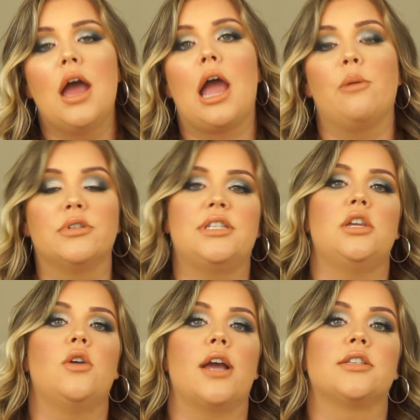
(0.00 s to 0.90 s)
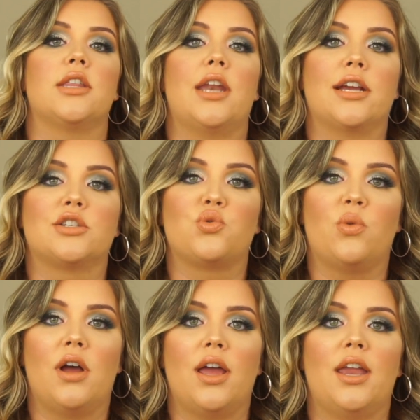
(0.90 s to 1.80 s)
I will see you guys on the next
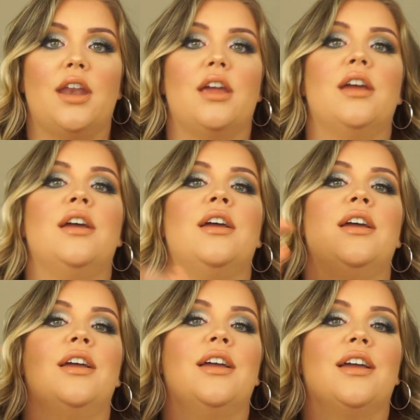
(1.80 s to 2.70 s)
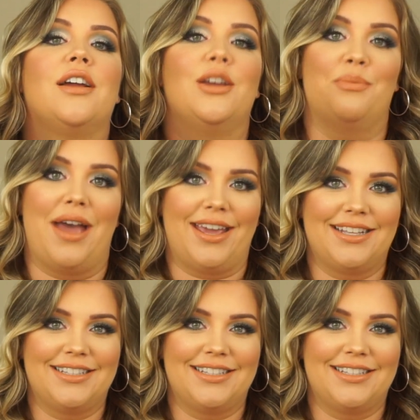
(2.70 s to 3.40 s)
one. Goodbye.